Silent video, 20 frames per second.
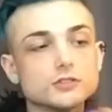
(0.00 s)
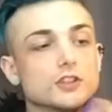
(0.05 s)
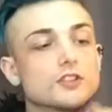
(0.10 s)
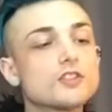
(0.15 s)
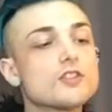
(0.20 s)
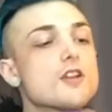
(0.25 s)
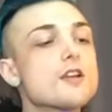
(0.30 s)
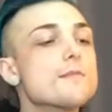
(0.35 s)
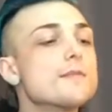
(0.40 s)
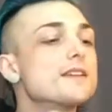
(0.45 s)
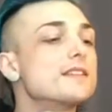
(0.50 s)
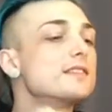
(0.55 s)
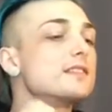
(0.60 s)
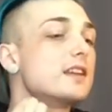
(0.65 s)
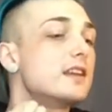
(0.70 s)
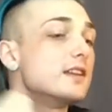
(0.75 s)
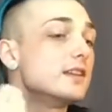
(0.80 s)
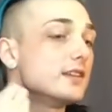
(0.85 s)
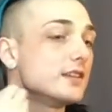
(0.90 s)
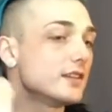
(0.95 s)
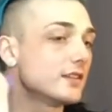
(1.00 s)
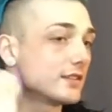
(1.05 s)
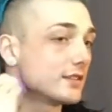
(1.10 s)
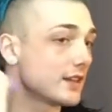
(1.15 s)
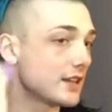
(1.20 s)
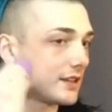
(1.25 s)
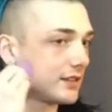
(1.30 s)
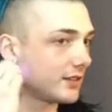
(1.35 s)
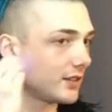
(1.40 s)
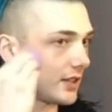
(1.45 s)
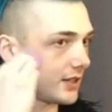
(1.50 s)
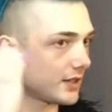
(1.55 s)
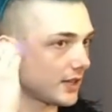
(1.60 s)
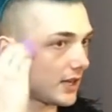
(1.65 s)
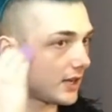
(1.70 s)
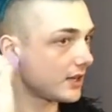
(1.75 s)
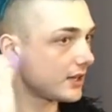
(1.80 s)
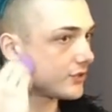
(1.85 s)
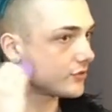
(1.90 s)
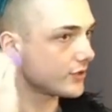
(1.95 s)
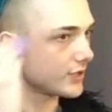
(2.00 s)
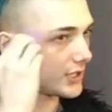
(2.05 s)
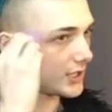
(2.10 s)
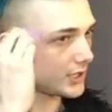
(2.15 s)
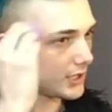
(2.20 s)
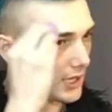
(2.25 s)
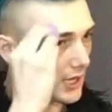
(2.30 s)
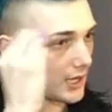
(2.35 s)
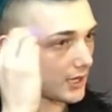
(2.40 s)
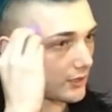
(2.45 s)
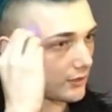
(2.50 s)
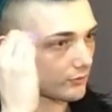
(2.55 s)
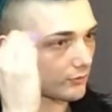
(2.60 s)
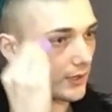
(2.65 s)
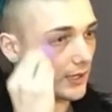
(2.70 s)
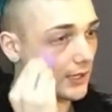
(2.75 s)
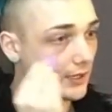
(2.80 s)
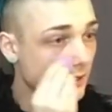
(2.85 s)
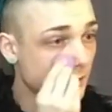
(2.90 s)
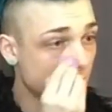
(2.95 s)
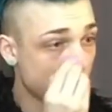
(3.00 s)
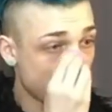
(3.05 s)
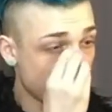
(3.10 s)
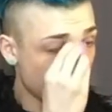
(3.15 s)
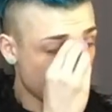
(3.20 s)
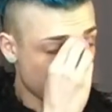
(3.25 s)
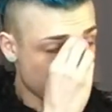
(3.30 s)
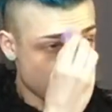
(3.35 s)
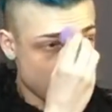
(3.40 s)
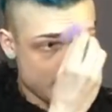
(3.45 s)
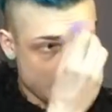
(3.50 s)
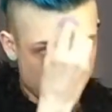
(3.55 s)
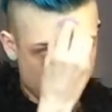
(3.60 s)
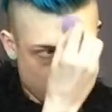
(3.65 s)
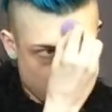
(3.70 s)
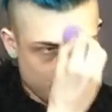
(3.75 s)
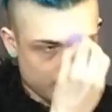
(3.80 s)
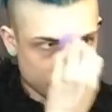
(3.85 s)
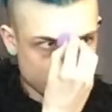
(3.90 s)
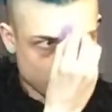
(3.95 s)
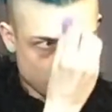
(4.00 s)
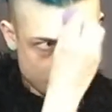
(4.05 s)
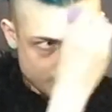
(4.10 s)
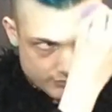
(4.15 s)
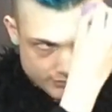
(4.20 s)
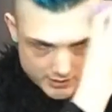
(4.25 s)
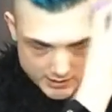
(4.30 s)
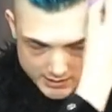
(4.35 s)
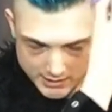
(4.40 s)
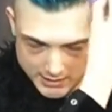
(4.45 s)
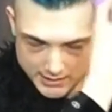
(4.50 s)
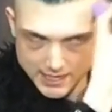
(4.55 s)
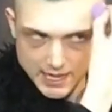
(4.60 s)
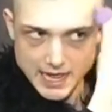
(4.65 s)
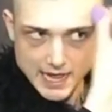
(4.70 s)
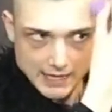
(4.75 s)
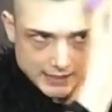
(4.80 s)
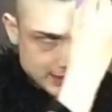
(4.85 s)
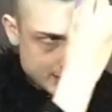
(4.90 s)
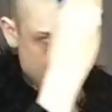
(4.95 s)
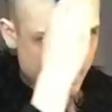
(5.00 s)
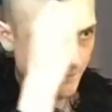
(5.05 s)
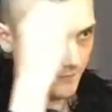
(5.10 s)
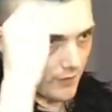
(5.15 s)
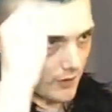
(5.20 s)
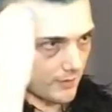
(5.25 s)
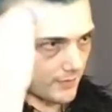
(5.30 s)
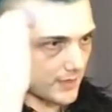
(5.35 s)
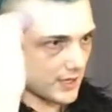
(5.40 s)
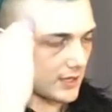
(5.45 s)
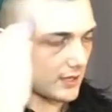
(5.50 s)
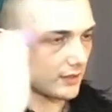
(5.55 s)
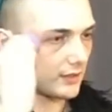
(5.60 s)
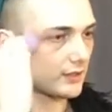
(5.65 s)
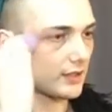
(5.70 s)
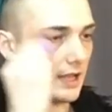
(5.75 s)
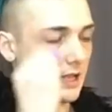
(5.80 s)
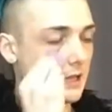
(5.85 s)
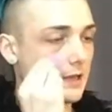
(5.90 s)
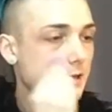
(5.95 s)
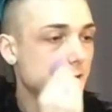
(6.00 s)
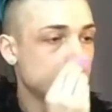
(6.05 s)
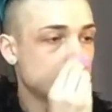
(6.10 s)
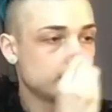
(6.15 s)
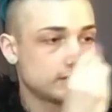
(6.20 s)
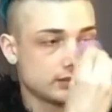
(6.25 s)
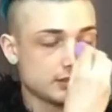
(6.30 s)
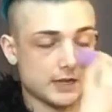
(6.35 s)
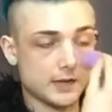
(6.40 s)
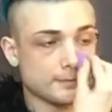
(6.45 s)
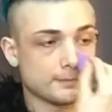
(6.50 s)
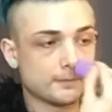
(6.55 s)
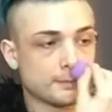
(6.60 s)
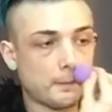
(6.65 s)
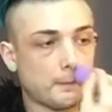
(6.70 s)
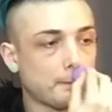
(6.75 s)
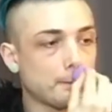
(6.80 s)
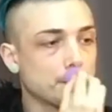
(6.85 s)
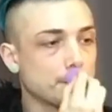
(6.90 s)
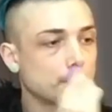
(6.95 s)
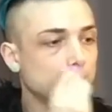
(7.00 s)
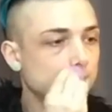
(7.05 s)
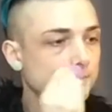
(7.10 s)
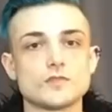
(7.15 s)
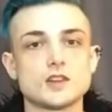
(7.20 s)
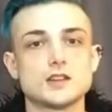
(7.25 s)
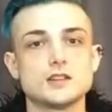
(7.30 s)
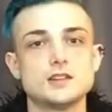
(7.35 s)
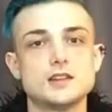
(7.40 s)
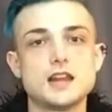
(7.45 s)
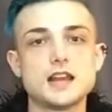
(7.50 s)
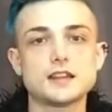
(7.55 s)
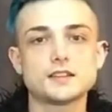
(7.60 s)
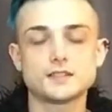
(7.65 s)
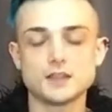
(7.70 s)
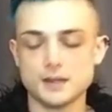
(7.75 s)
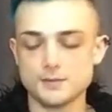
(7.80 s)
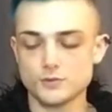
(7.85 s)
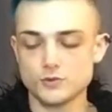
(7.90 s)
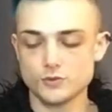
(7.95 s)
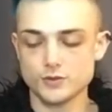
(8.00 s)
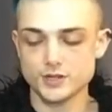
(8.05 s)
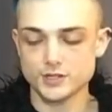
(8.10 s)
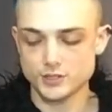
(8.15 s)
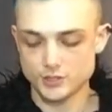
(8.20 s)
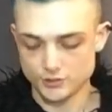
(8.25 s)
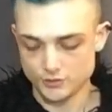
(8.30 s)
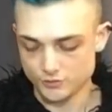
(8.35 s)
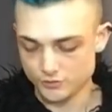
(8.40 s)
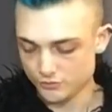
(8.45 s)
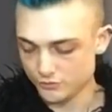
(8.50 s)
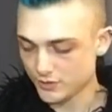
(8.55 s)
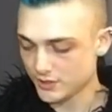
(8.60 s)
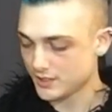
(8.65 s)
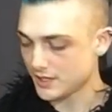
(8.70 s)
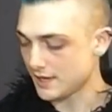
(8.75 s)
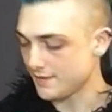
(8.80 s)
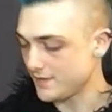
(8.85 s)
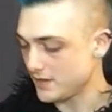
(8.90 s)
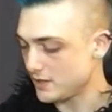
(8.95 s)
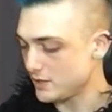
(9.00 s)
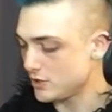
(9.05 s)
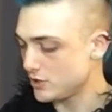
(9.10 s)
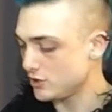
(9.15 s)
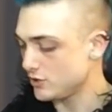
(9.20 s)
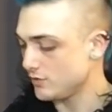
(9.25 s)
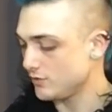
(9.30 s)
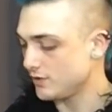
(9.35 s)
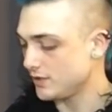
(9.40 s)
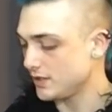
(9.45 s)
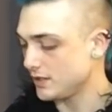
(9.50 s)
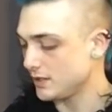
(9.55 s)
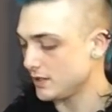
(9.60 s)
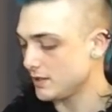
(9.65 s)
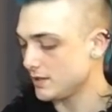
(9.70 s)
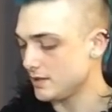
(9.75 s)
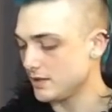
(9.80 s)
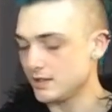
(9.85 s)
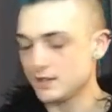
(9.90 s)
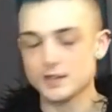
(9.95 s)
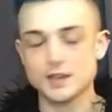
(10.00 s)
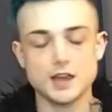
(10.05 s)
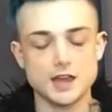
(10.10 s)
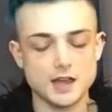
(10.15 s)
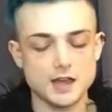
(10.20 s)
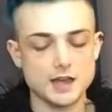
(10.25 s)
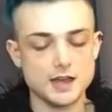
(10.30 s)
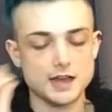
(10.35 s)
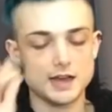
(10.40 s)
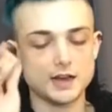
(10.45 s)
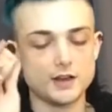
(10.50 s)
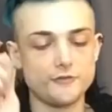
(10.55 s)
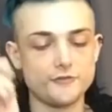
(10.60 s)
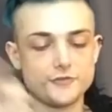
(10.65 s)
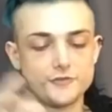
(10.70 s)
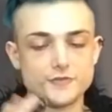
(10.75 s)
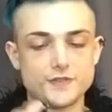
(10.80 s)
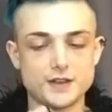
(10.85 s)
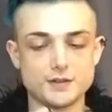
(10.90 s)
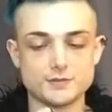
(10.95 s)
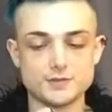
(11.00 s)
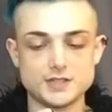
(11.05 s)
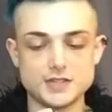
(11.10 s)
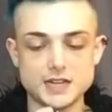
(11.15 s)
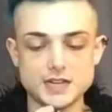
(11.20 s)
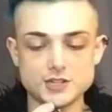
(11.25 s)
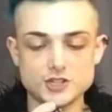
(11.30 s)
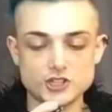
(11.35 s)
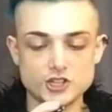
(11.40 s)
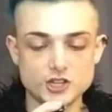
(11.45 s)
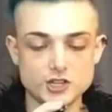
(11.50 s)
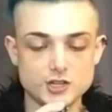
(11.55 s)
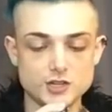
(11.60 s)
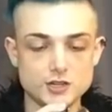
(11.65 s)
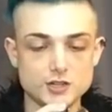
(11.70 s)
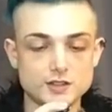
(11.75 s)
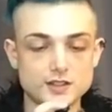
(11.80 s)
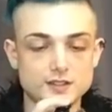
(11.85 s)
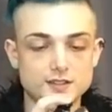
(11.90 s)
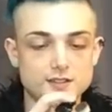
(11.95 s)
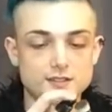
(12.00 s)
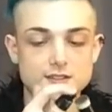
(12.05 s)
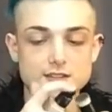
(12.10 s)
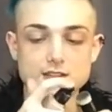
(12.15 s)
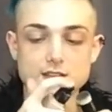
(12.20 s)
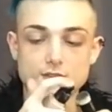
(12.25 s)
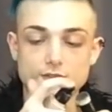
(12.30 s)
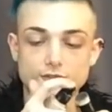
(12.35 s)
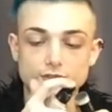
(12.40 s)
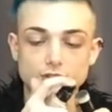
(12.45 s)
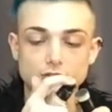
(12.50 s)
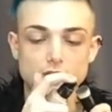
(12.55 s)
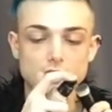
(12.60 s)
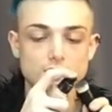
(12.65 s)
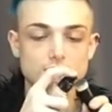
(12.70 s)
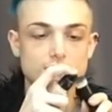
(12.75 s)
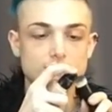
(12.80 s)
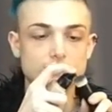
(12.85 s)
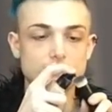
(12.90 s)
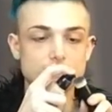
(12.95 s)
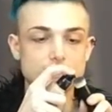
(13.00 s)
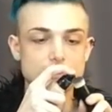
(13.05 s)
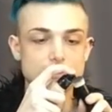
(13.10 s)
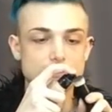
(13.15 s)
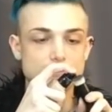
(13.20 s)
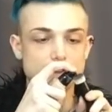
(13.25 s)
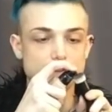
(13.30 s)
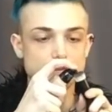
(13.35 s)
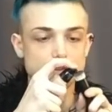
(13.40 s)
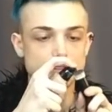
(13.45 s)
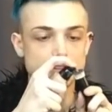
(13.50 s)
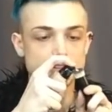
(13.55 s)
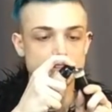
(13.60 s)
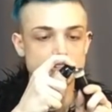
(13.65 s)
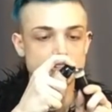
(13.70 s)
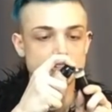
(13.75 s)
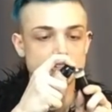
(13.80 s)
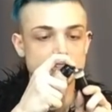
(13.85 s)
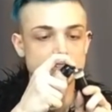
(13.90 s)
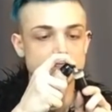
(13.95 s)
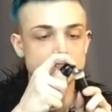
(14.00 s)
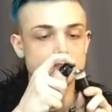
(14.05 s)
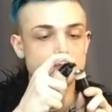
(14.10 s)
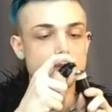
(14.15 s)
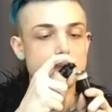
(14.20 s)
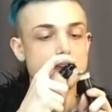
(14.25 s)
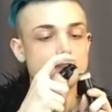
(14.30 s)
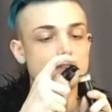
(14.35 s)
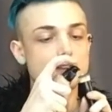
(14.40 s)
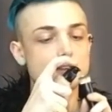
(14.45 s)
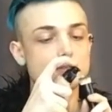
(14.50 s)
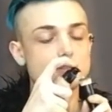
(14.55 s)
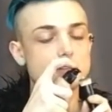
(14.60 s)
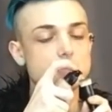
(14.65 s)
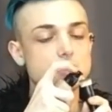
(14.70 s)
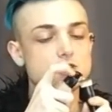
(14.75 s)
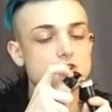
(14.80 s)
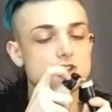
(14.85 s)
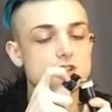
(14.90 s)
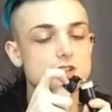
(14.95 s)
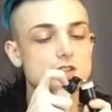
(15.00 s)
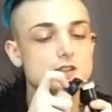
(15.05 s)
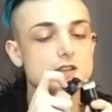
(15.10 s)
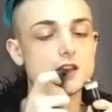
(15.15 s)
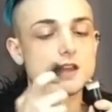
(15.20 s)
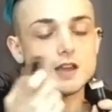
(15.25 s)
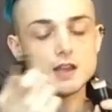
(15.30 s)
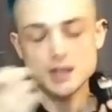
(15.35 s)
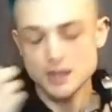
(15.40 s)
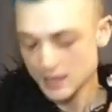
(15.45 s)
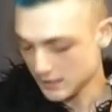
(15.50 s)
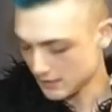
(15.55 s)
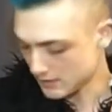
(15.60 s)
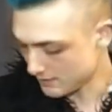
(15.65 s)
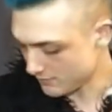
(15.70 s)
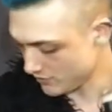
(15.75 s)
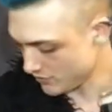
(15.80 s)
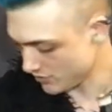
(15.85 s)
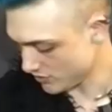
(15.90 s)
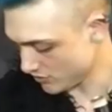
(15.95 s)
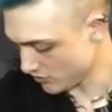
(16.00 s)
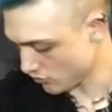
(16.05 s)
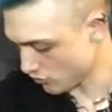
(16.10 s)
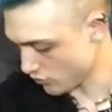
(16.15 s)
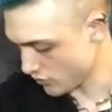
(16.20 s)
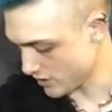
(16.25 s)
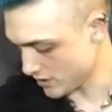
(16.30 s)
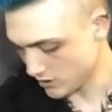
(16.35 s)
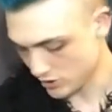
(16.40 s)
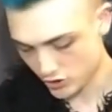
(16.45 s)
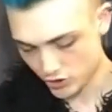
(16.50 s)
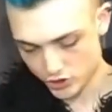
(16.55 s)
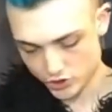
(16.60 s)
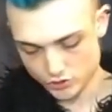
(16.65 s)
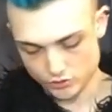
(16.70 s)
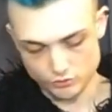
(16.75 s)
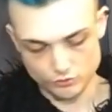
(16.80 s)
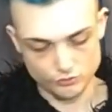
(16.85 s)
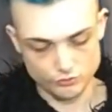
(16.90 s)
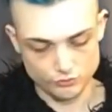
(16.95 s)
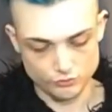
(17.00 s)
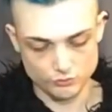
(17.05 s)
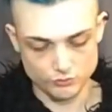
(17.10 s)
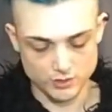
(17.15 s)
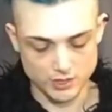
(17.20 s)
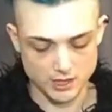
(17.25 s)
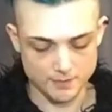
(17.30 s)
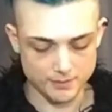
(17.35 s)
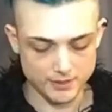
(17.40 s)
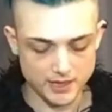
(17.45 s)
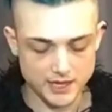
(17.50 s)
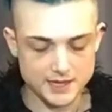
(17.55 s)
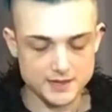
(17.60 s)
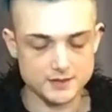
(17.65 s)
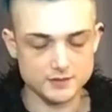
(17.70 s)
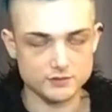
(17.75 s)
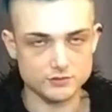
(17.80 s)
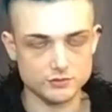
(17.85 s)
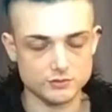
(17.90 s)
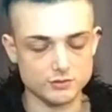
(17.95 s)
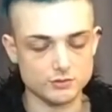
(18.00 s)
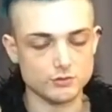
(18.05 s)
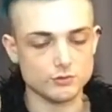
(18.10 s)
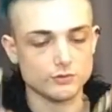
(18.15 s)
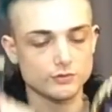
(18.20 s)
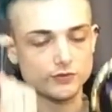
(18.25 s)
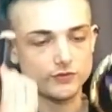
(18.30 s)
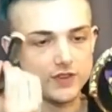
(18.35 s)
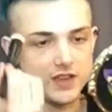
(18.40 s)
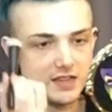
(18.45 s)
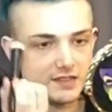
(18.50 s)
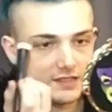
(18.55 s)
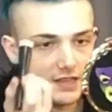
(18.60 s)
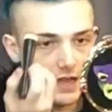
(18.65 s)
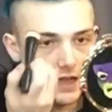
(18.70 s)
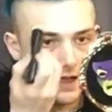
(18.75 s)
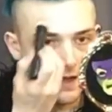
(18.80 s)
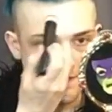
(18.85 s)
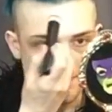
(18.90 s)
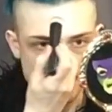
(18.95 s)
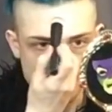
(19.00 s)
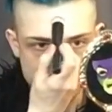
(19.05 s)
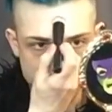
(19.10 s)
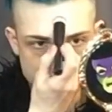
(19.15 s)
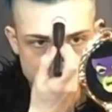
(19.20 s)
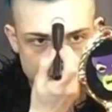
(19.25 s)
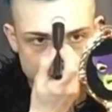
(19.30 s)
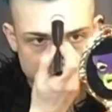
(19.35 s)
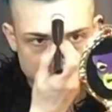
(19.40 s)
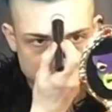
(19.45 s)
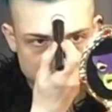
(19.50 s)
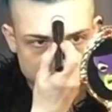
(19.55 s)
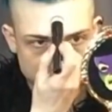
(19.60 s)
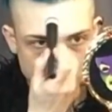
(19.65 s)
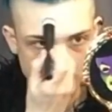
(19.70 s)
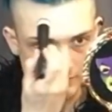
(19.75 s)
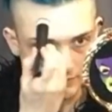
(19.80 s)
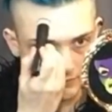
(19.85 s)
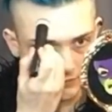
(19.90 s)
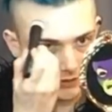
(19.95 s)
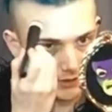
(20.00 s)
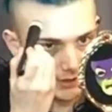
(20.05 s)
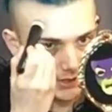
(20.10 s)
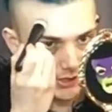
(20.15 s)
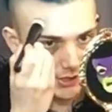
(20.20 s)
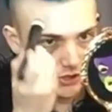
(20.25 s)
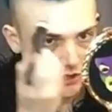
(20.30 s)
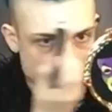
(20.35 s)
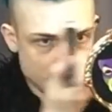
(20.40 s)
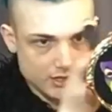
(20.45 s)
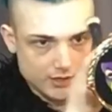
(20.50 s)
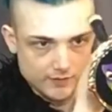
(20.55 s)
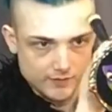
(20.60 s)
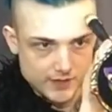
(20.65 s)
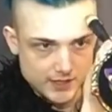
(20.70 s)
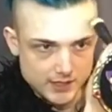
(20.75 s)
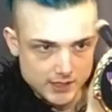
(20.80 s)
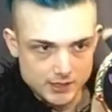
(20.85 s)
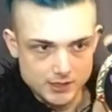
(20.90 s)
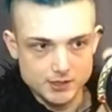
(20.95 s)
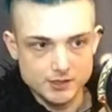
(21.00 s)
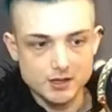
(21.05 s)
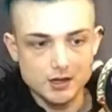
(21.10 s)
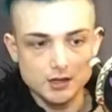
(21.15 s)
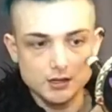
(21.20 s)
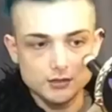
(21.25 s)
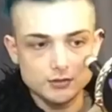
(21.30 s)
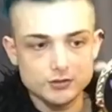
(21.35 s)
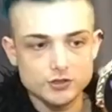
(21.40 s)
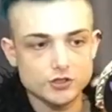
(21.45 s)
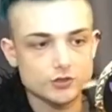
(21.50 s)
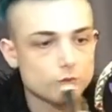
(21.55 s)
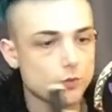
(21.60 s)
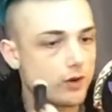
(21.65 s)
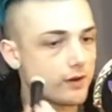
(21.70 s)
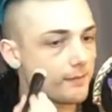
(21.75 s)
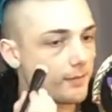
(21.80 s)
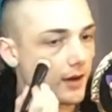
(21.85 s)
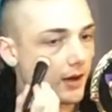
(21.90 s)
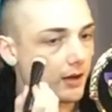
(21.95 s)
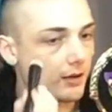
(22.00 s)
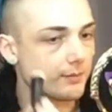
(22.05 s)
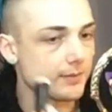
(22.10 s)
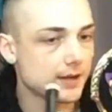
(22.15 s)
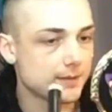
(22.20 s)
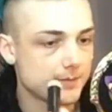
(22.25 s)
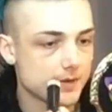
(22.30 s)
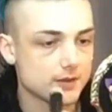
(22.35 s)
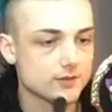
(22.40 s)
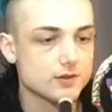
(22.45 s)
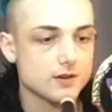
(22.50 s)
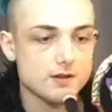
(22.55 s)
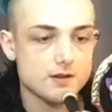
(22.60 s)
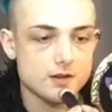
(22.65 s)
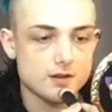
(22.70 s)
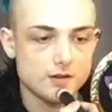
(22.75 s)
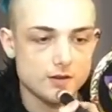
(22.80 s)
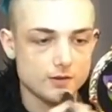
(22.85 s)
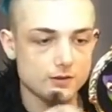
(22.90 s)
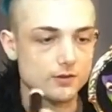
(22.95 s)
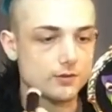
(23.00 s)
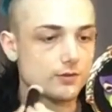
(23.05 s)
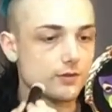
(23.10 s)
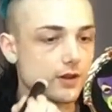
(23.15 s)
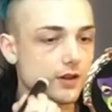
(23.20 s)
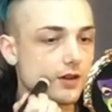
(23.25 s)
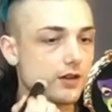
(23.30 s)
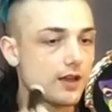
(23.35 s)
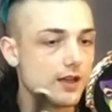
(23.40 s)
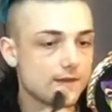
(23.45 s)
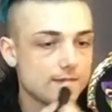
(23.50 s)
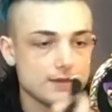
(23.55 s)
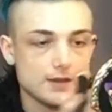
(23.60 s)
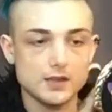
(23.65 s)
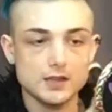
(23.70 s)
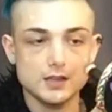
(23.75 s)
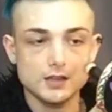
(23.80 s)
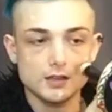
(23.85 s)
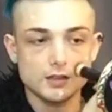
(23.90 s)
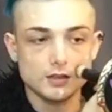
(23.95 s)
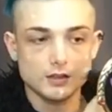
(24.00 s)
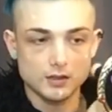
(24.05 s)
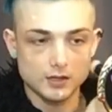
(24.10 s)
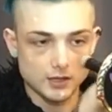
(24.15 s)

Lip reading: just so that my skin is nice and hydrated and ready to go, so I won't get any acne from this, and yeah. Next, I'm going to dive in using the e.l.f. foundation. This is the Flawless Finish foundation. It's a matte foundation, and I'm just going to apply this to the whole face. Very light coverage of it, not just one pump. I'm not trying to do a heavy